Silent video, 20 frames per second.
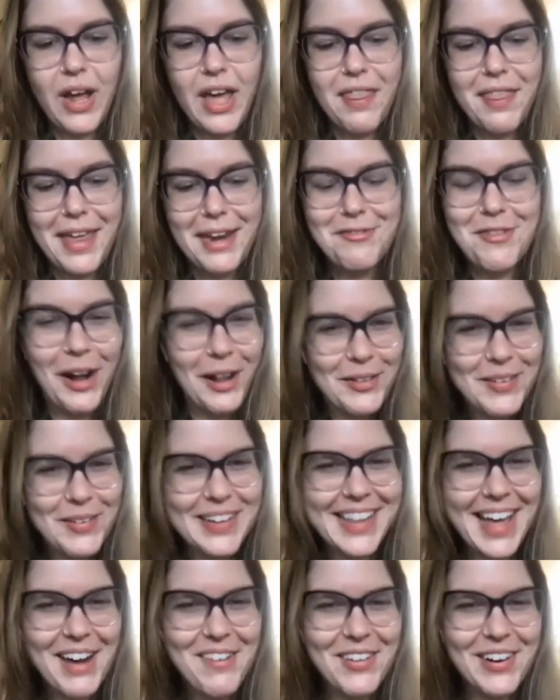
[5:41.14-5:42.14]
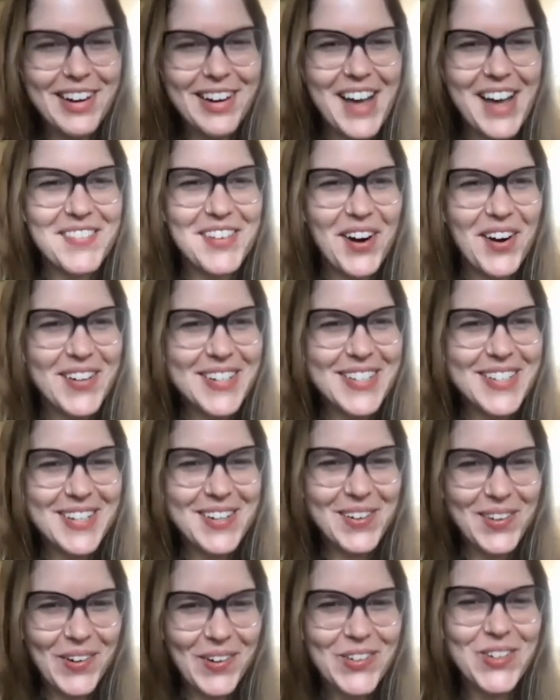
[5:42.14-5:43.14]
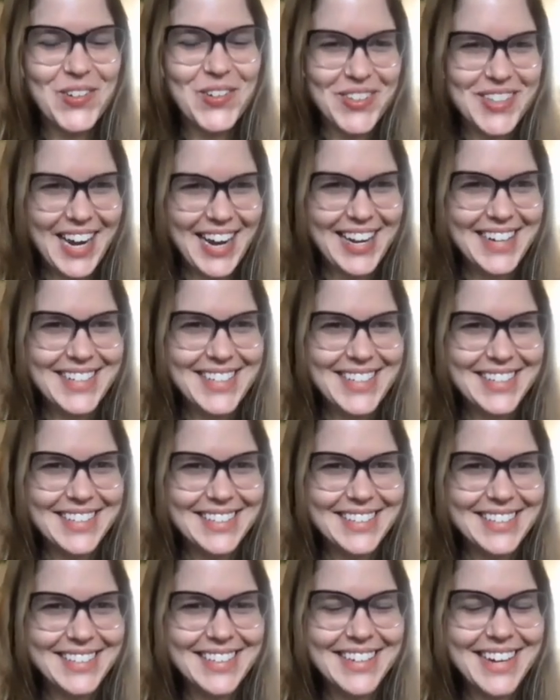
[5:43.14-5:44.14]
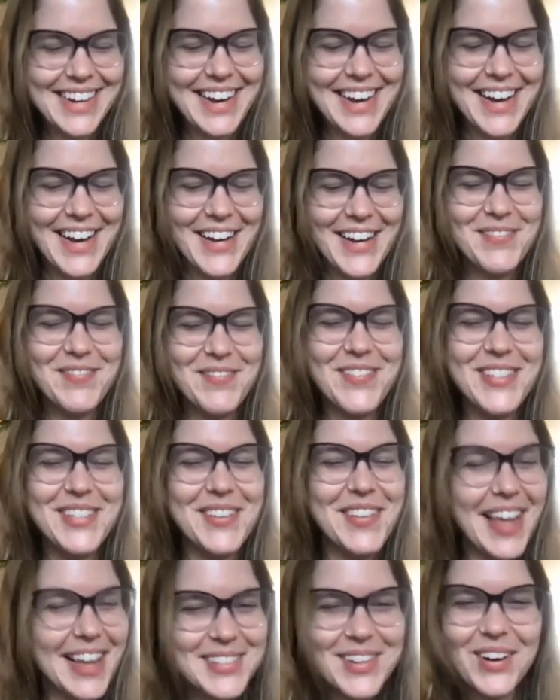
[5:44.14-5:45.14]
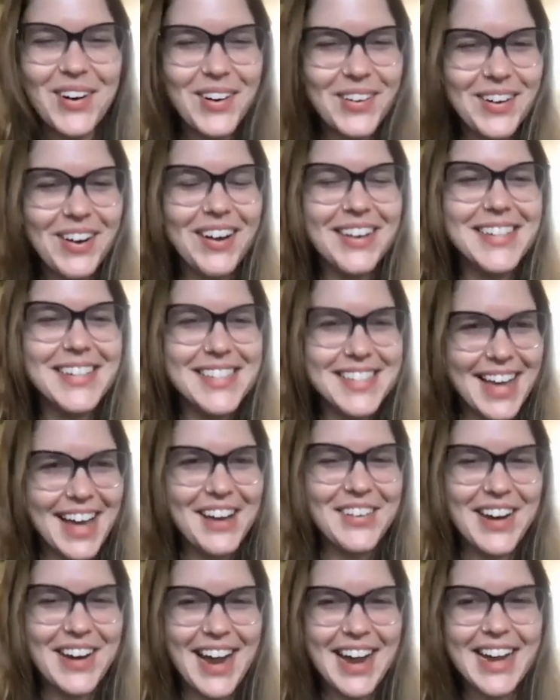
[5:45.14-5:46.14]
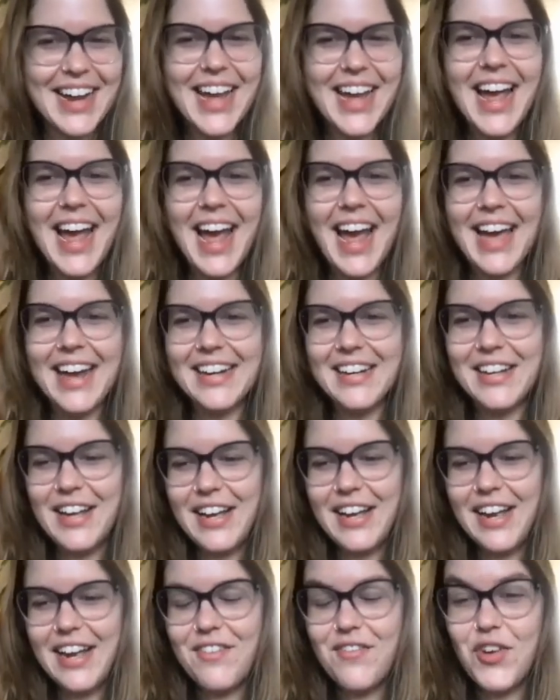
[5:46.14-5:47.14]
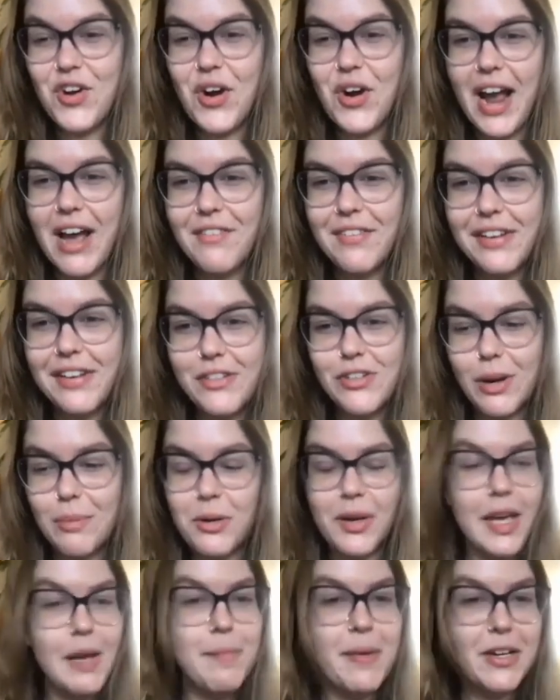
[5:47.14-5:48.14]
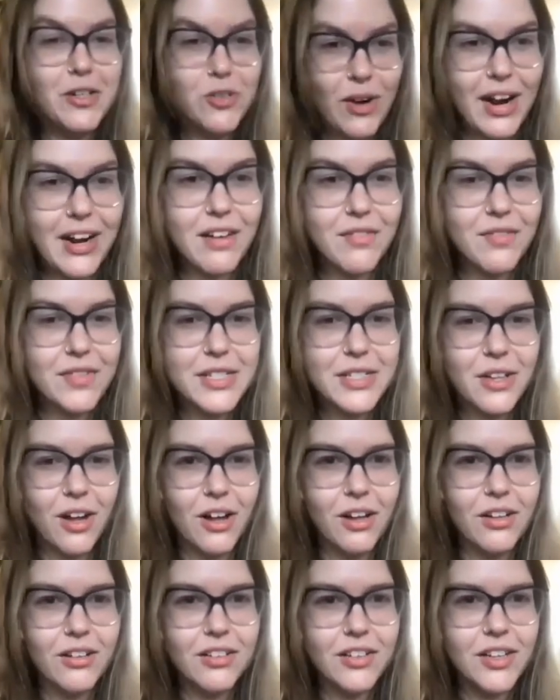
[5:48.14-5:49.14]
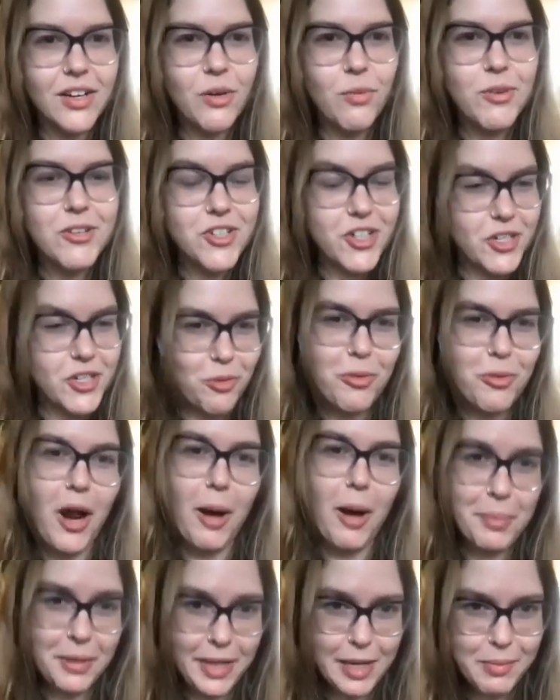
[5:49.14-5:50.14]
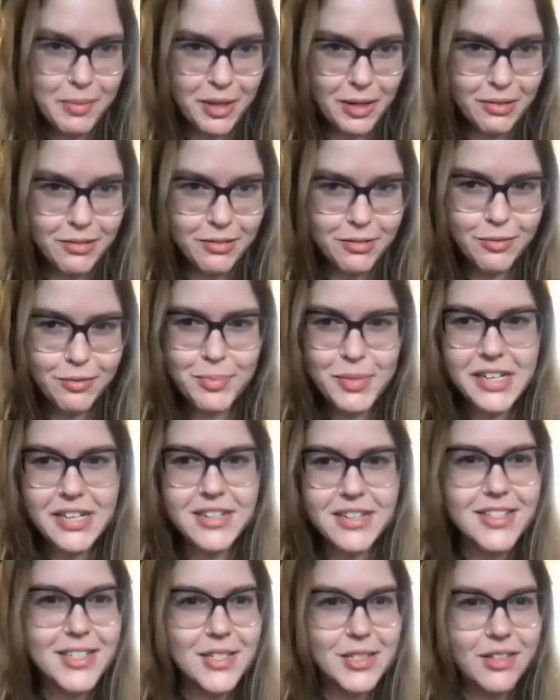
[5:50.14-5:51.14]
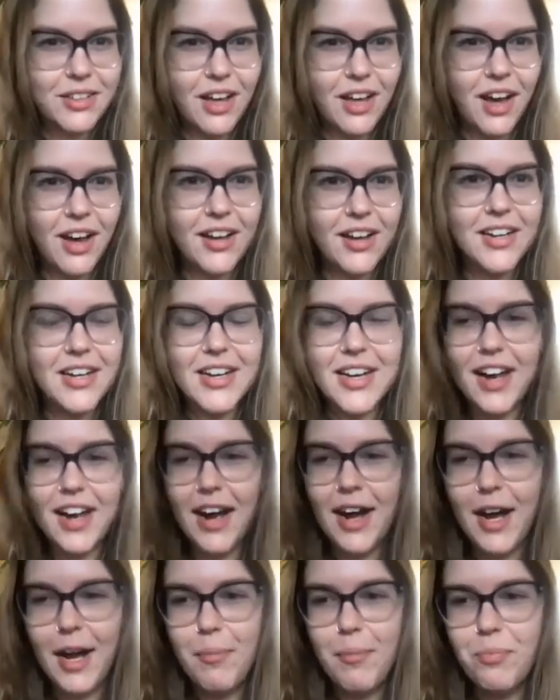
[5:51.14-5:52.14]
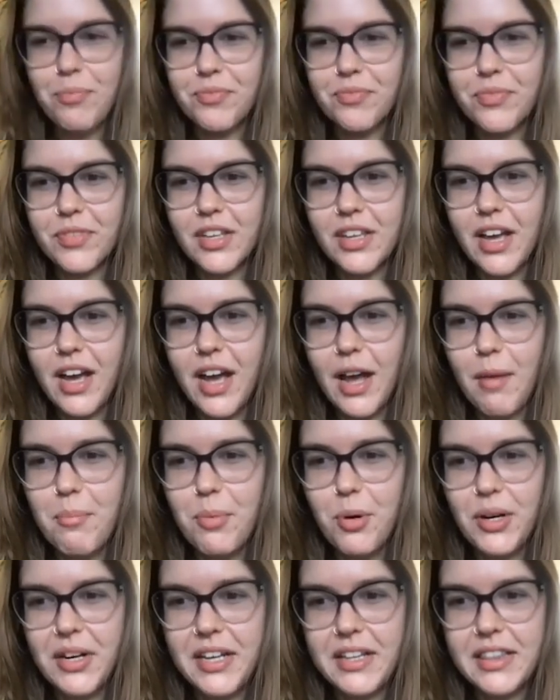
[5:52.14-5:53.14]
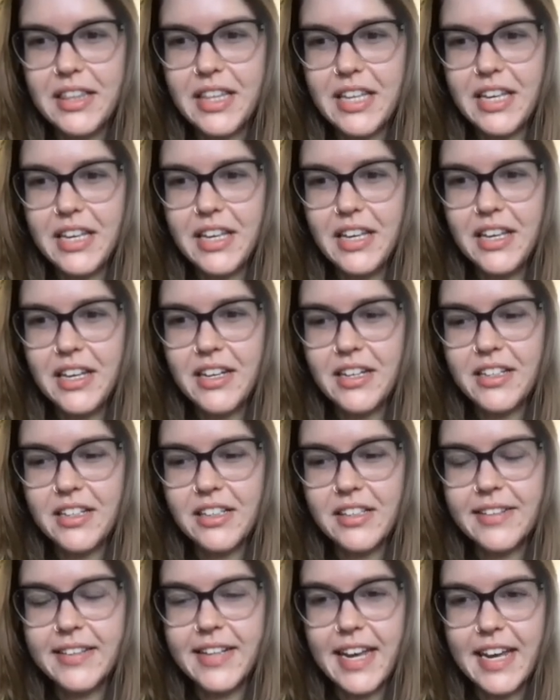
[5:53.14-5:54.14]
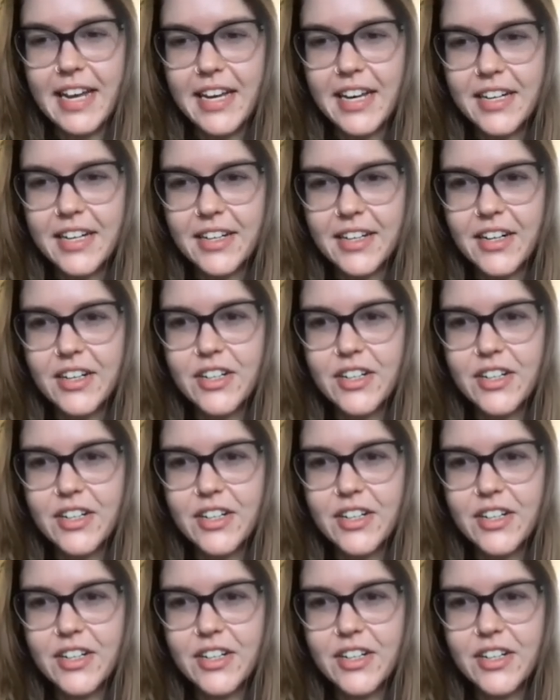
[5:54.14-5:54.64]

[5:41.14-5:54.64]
and then following that, we're going to have an arts and cultural night. Um, so that's all on Saturday. And if you're having trouble keeping track of this all, which I do not blame you because it's a lot, um, I'm putting the link